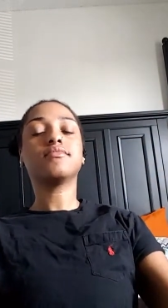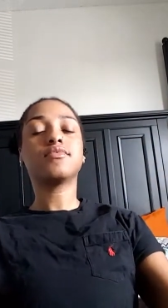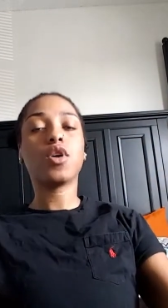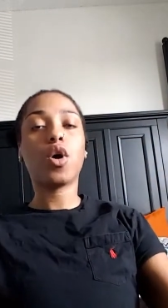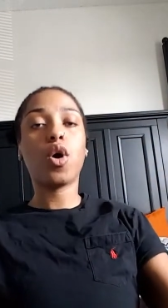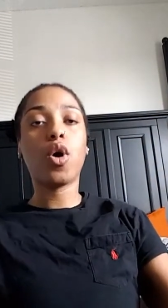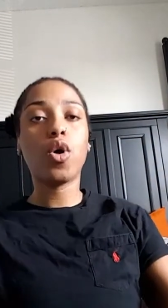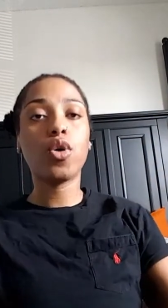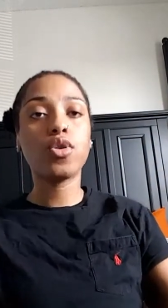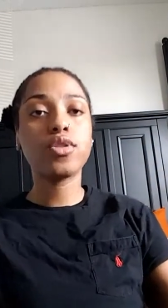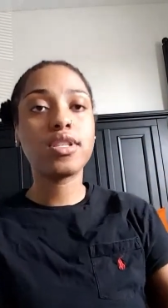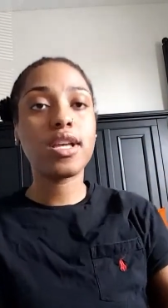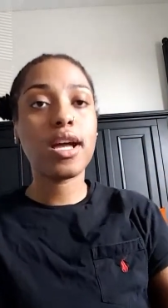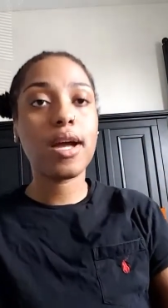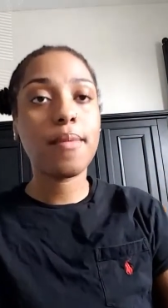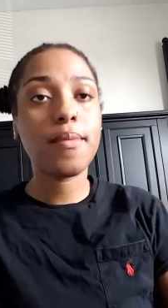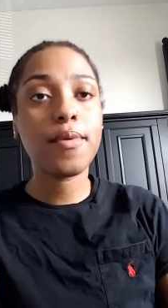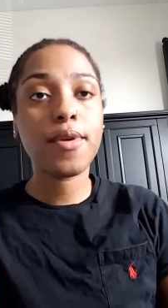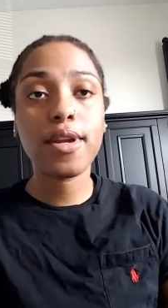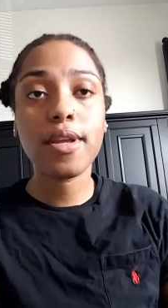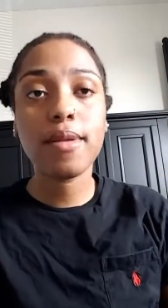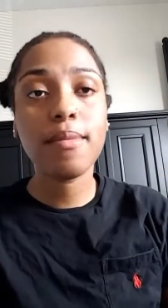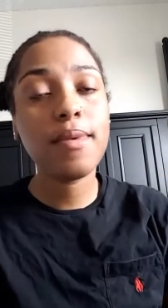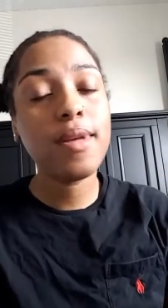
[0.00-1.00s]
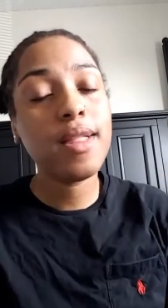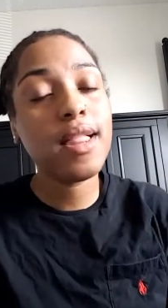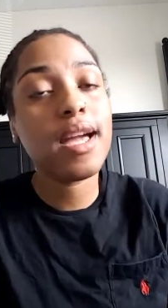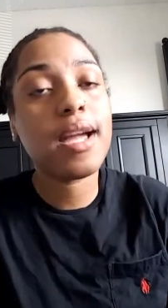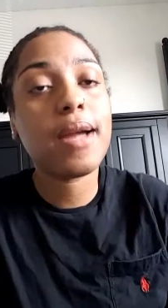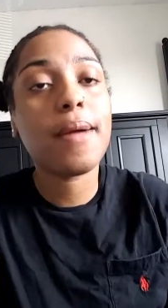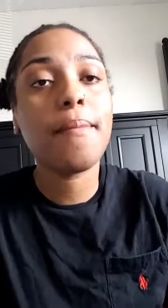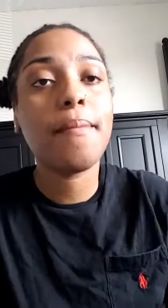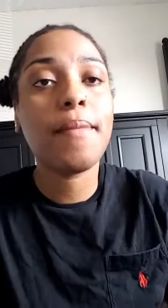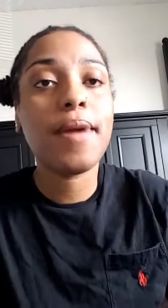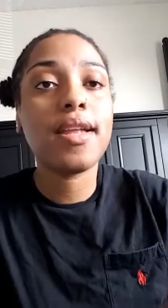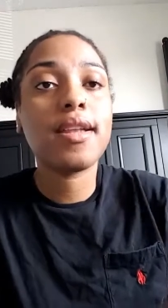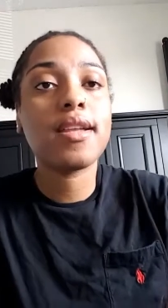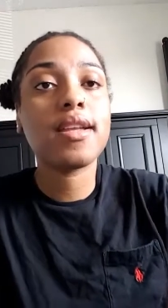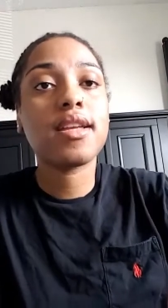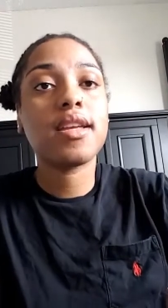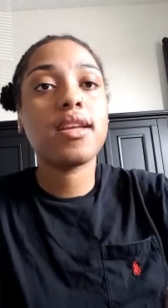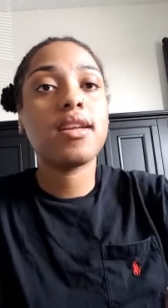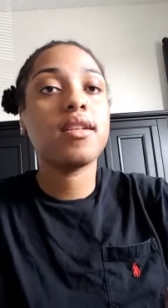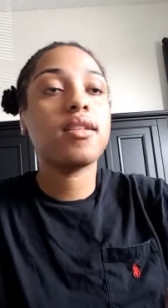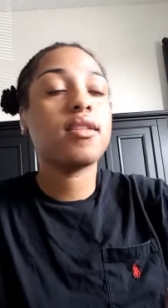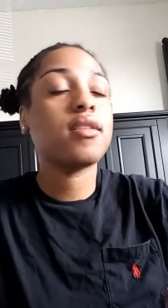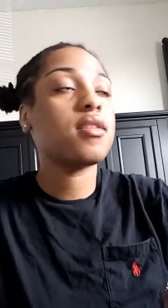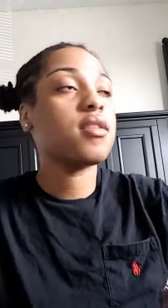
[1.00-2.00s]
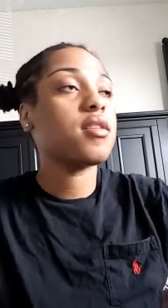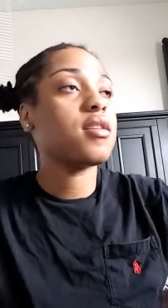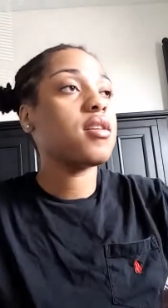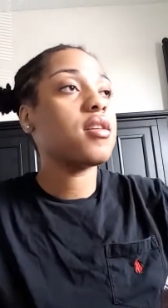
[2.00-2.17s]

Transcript: the whole time, you're gonna be like a mannequin.